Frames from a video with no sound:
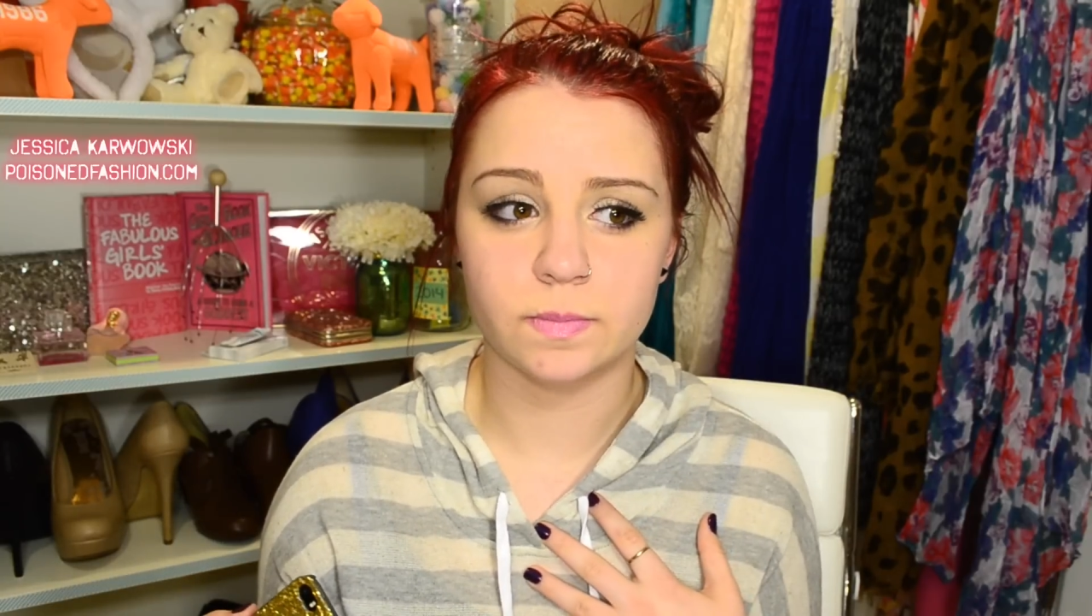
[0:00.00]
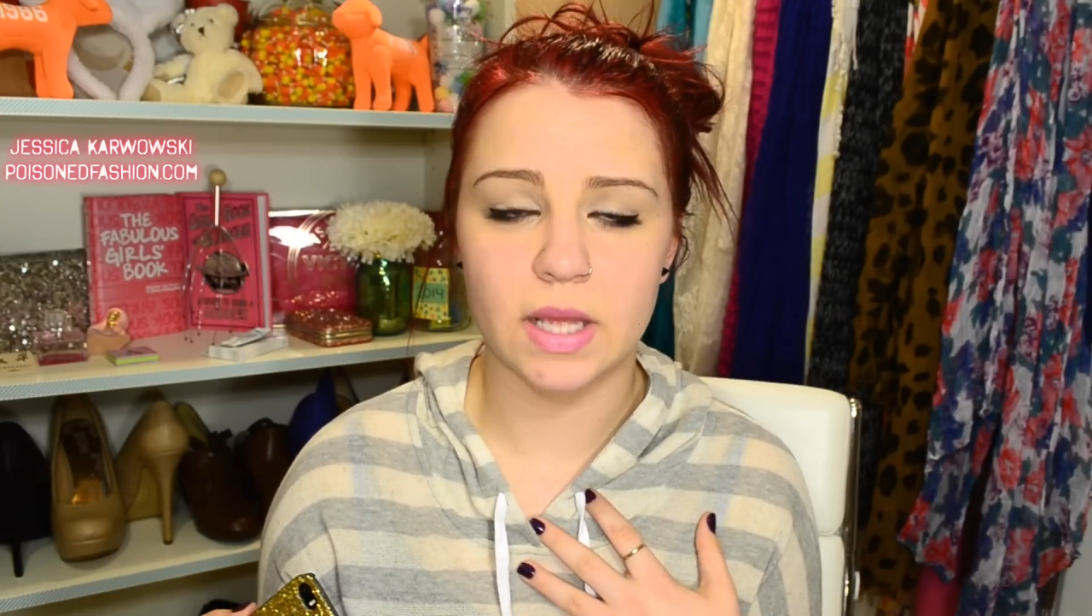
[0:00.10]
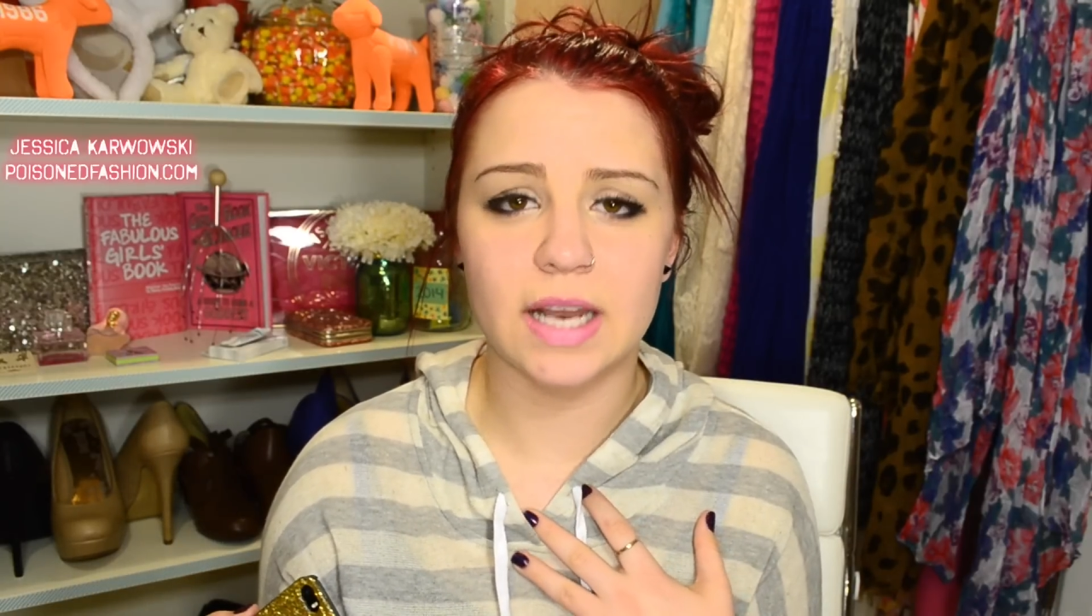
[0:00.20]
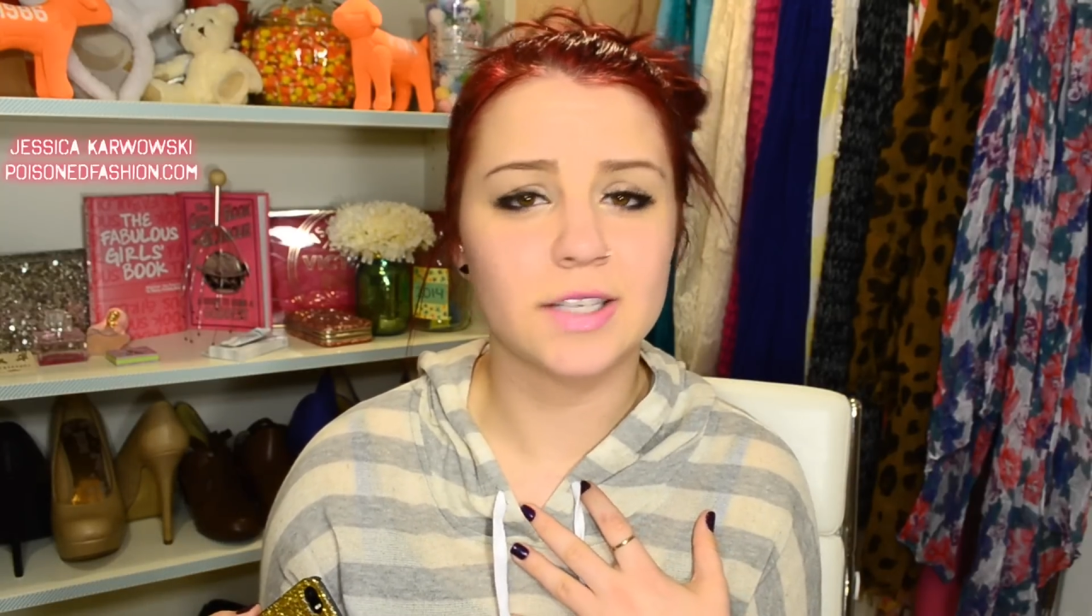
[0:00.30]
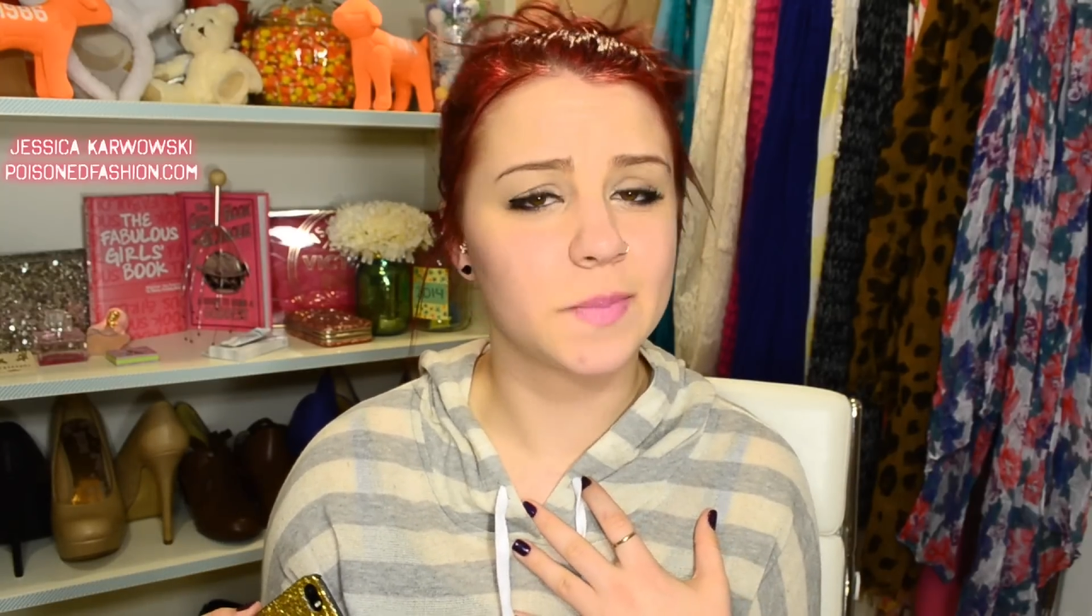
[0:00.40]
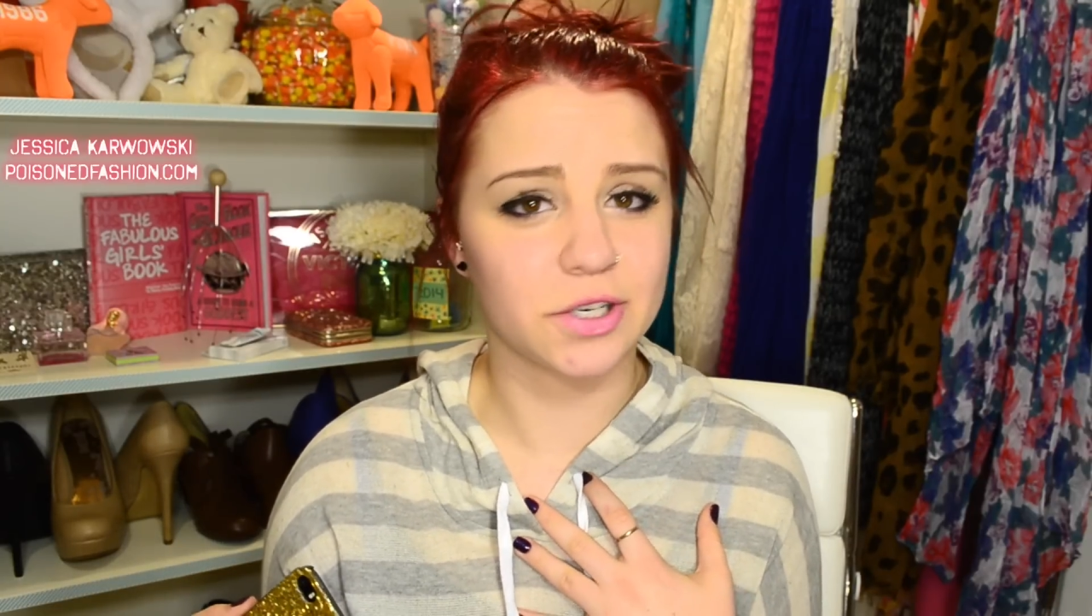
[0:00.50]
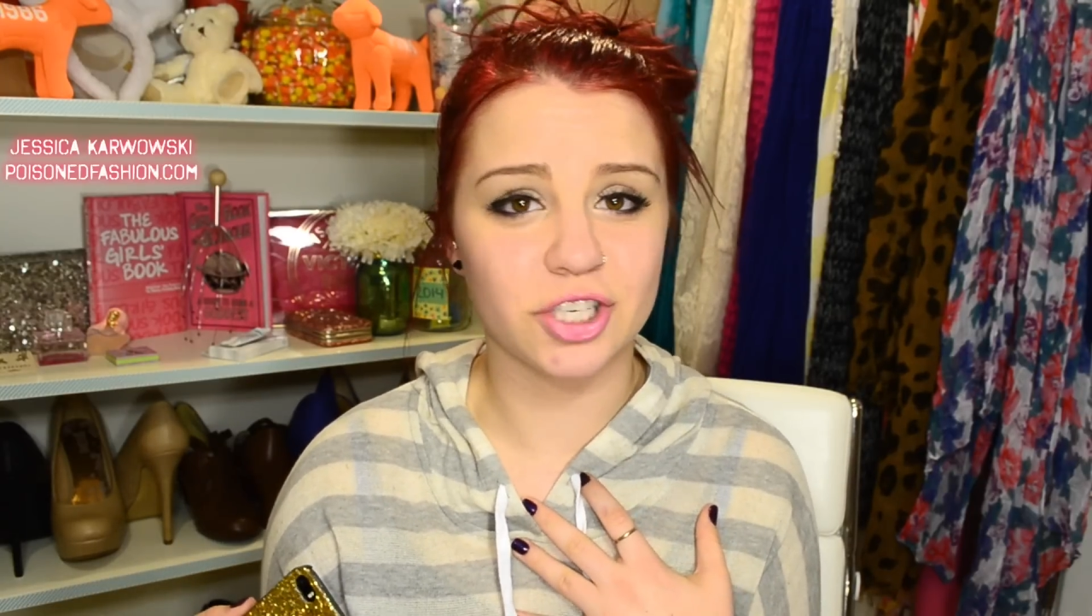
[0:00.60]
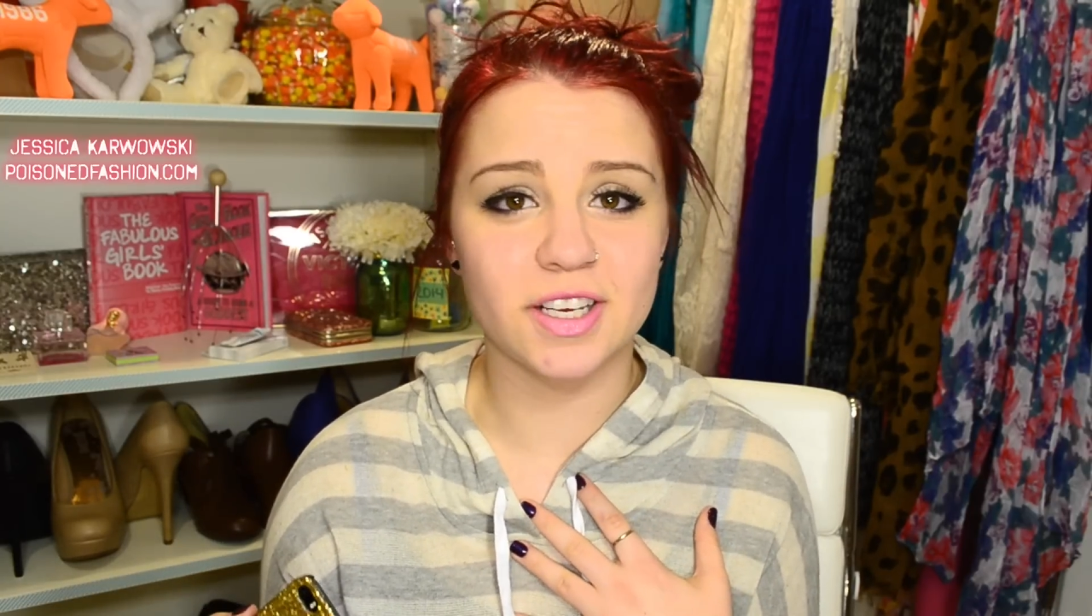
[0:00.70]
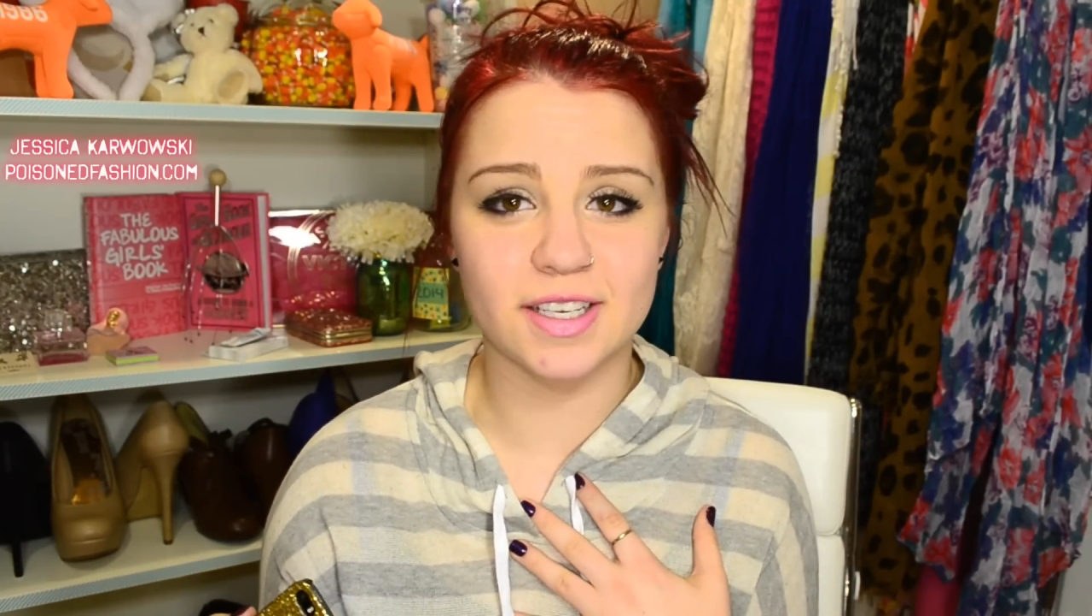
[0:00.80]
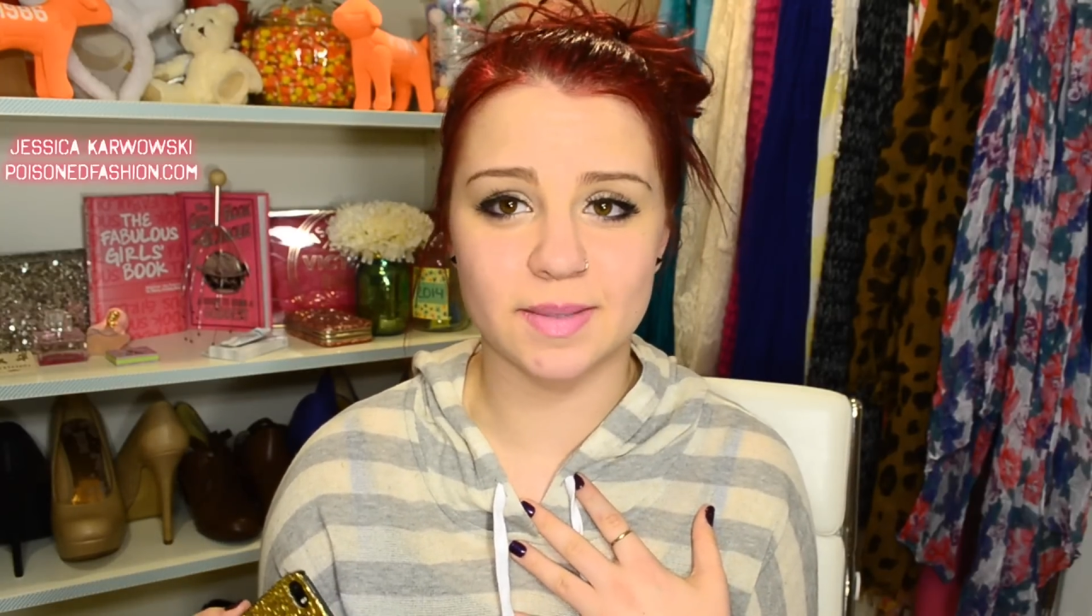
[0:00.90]
And
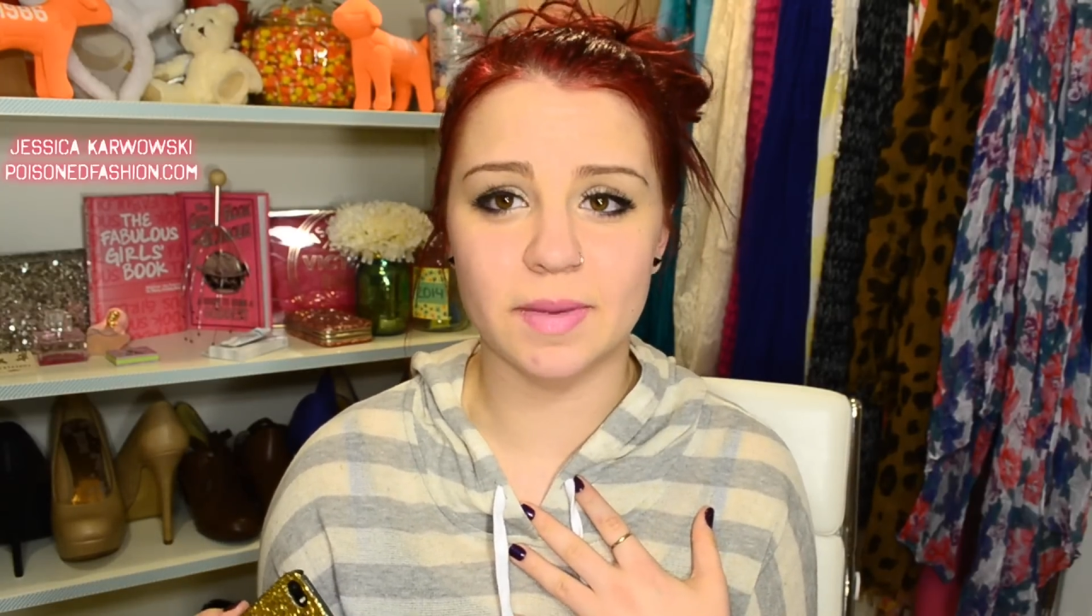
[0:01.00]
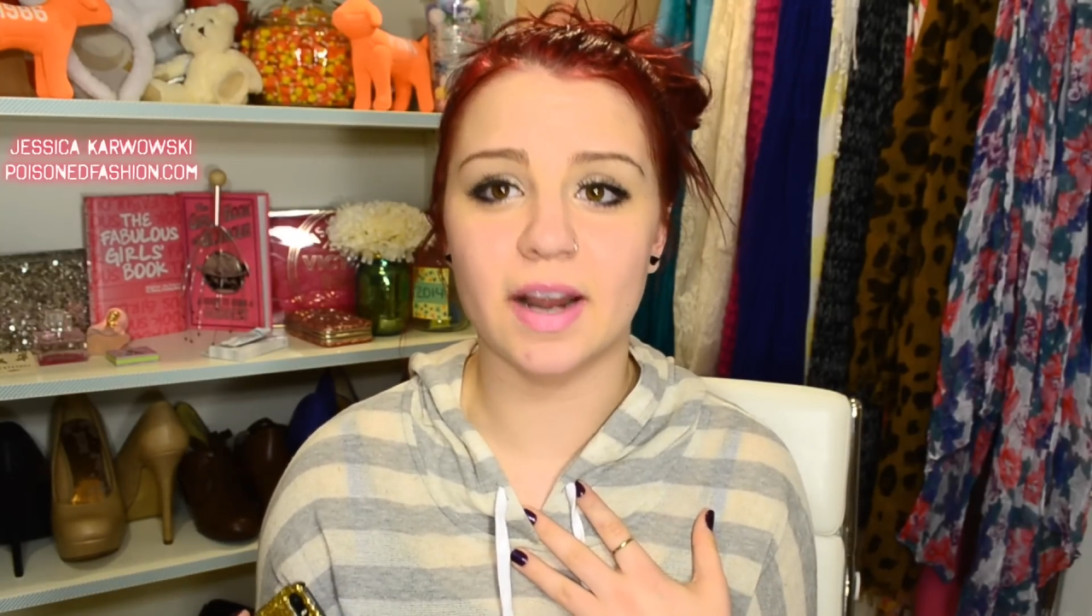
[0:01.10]
especially because I'm